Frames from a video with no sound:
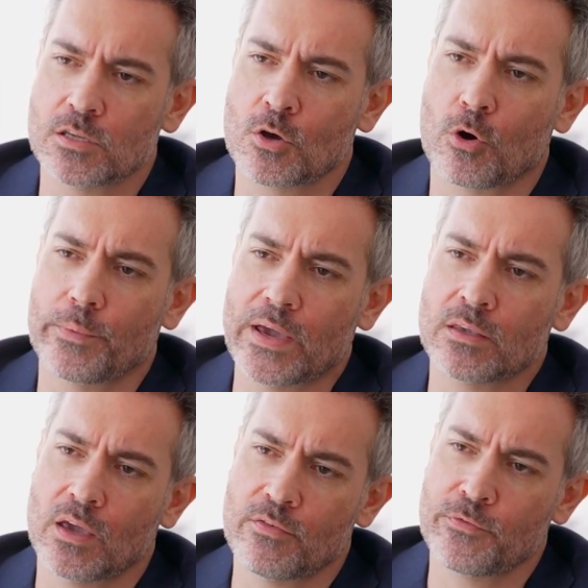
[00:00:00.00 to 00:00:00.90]
correcting
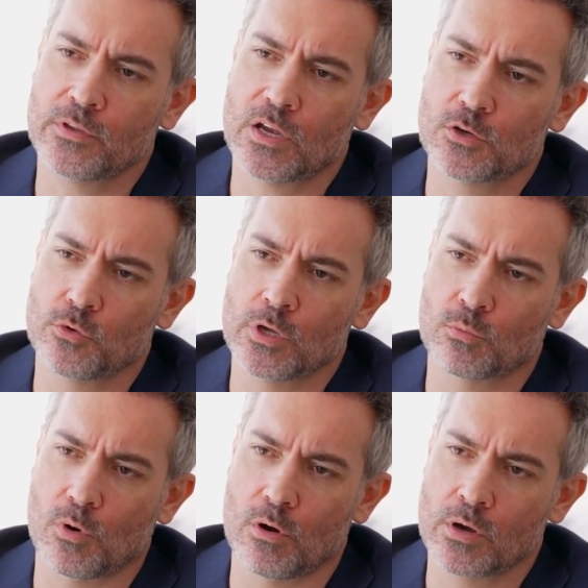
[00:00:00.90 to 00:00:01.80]
everything they are doing
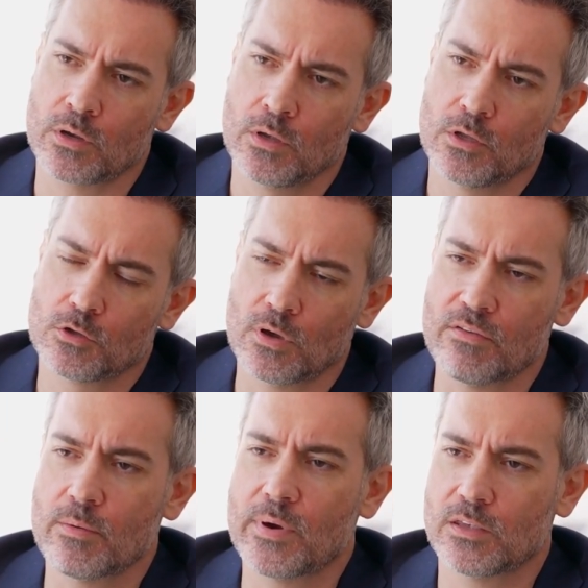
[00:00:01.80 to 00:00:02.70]
wrong to have
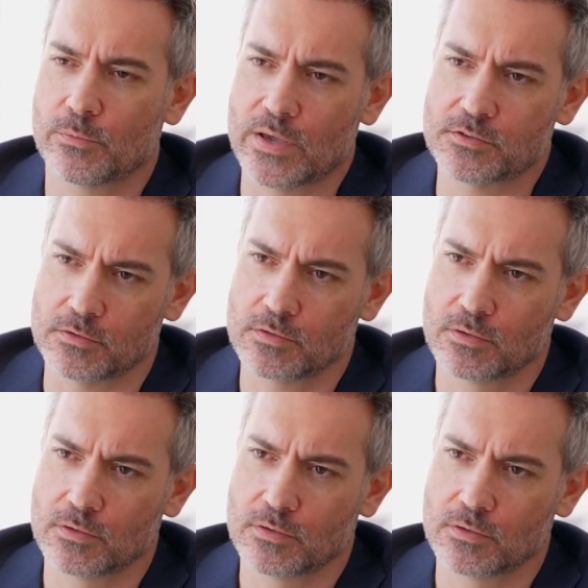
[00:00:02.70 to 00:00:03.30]
a better result.